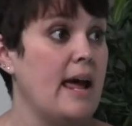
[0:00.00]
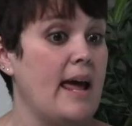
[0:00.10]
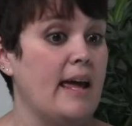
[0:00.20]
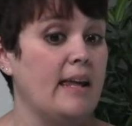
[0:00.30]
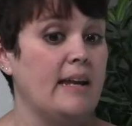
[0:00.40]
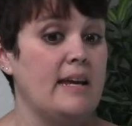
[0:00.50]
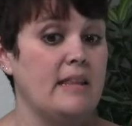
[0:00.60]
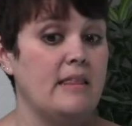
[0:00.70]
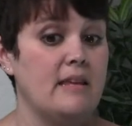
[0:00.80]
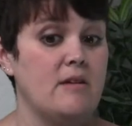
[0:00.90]
and
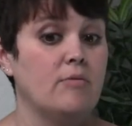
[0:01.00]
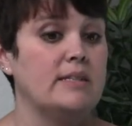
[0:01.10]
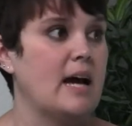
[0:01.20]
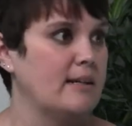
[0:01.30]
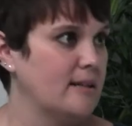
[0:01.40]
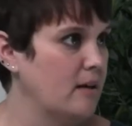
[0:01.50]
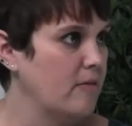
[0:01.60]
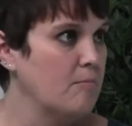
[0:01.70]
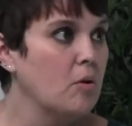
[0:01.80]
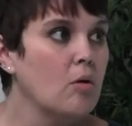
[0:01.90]
in the retention
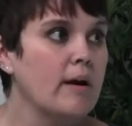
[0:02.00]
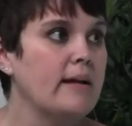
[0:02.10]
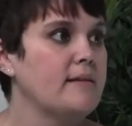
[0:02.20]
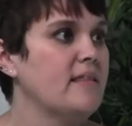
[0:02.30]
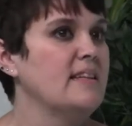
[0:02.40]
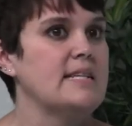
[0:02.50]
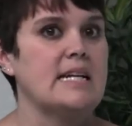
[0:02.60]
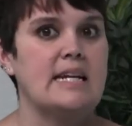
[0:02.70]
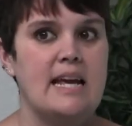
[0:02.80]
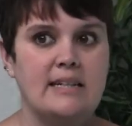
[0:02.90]
of employees and the
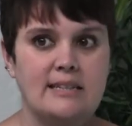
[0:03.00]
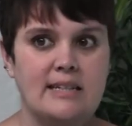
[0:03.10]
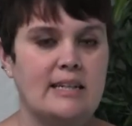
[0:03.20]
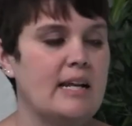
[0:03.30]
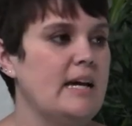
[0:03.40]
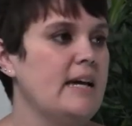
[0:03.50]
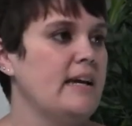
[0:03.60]
dedication